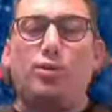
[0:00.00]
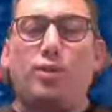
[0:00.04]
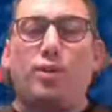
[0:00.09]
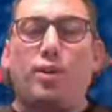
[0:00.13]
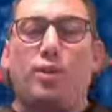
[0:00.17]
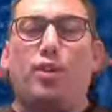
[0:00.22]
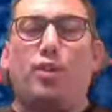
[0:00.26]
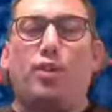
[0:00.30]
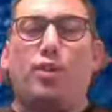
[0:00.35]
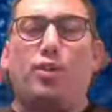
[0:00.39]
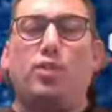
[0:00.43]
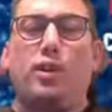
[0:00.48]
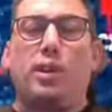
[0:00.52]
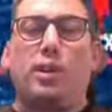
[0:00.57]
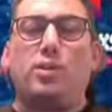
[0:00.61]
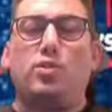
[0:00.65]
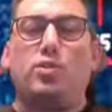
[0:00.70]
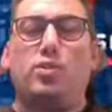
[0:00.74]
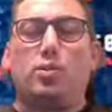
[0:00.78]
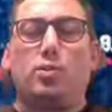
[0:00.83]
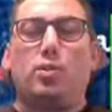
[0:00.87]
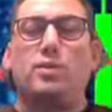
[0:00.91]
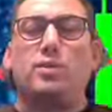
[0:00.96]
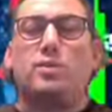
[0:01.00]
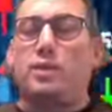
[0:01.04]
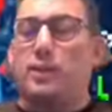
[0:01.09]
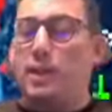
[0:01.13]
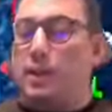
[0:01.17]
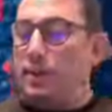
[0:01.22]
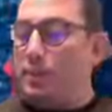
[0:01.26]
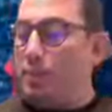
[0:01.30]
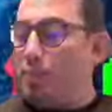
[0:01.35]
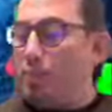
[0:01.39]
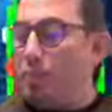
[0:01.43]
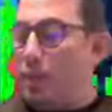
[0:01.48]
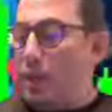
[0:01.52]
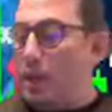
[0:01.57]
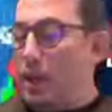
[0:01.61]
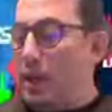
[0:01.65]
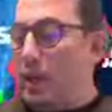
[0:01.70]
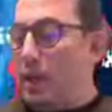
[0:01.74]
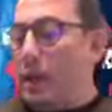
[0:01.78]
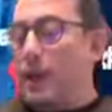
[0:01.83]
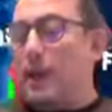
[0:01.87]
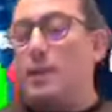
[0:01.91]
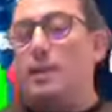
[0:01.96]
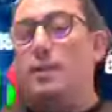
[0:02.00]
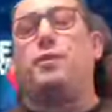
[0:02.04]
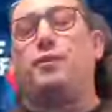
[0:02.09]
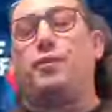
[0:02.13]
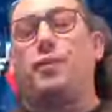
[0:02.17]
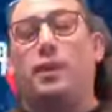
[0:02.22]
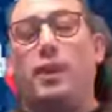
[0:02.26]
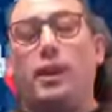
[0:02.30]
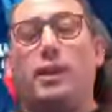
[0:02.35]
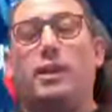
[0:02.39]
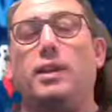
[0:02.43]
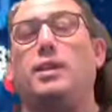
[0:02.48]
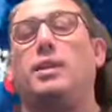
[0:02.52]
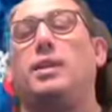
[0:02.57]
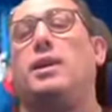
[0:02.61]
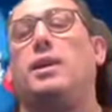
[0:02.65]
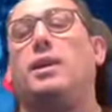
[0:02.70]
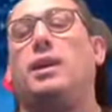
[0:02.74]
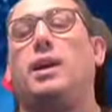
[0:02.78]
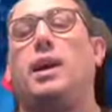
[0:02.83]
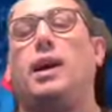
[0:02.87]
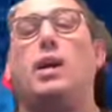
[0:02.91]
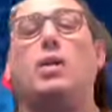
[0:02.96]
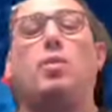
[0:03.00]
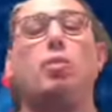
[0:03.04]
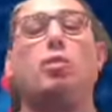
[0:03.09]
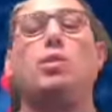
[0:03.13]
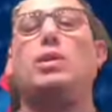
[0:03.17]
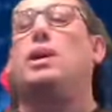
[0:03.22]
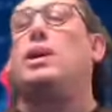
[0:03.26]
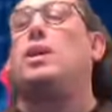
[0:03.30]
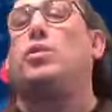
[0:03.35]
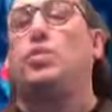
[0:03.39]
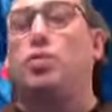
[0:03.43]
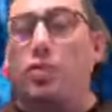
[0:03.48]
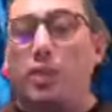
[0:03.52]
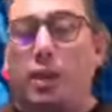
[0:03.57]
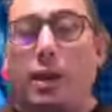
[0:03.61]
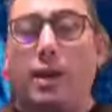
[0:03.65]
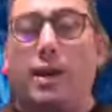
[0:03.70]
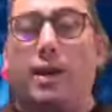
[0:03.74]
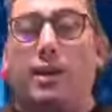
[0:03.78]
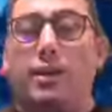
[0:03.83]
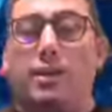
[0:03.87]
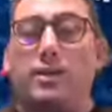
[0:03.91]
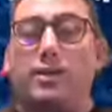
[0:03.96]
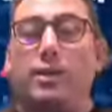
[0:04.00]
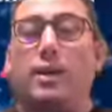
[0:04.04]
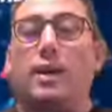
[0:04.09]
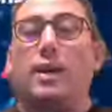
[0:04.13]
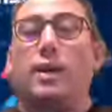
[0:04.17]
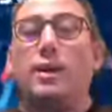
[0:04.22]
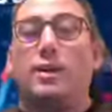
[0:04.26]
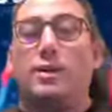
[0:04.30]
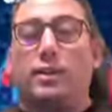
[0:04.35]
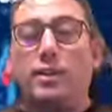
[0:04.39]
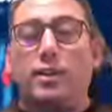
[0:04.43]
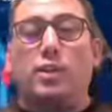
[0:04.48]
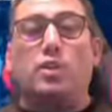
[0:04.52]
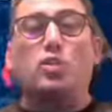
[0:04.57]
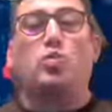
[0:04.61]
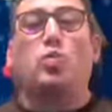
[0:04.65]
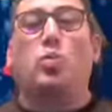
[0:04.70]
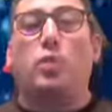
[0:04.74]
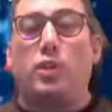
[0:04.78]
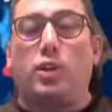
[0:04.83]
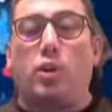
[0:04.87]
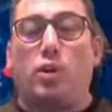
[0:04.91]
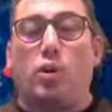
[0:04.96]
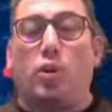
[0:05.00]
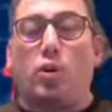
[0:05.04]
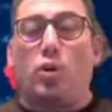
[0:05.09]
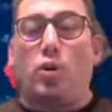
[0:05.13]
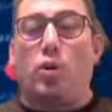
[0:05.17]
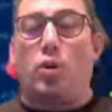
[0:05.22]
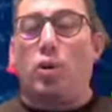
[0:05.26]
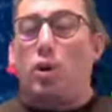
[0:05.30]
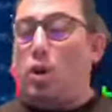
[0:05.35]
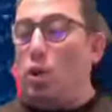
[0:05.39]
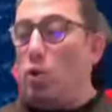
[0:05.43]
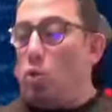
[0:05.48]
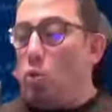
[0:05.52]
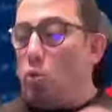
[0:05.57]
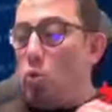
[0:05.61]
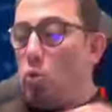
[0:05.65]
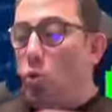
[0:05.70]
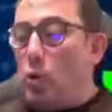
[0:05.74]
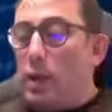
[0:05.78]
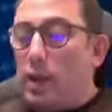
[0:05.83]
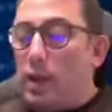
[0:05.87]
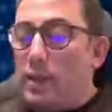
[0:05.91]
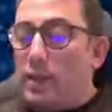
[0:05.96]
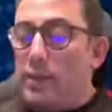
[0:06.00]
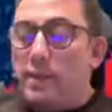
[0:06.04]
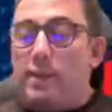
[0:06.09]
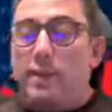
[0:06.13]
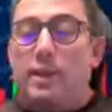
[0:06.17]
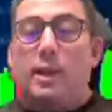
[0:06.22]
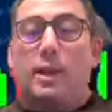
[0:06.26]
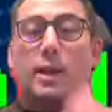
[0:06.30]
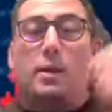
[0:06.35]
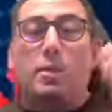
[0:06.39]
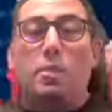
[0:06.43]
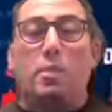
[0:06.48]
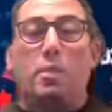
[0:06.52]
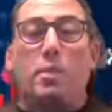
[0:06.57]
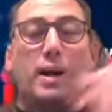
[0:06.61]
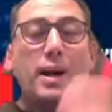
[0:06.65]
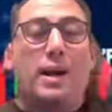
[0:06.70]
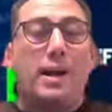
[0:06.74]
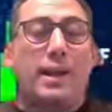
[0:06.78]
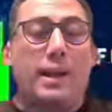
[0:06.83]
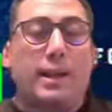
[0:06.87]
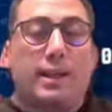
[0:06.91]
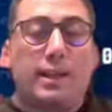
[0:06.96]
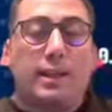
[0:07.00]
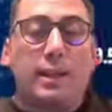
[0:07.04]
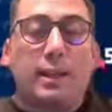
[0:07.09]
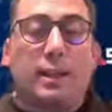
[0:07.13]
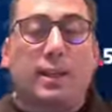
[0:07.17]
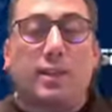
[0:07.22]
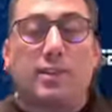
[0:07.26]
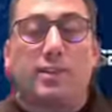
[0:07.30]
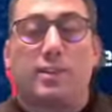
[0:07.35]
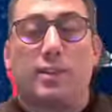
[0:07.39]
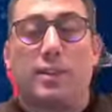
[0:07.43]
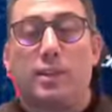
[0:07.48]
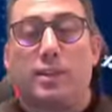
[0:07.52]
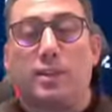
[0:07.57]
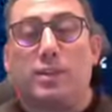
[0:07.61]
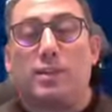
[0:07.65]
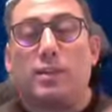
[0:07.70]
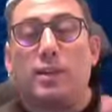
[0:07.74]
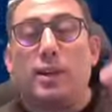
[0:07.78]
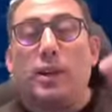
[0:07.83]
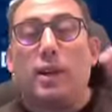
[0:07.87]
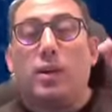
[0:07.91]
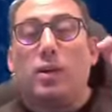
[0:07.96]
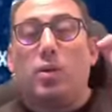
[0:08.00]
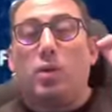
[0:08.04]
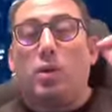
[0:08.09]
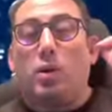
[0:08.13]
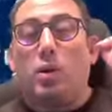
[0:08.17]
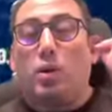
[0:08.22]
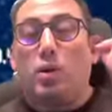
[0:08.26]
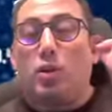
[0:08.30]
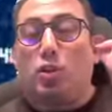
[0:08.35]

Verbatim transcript: good things you will see. And finally, I would like to start this video with market analysis uh,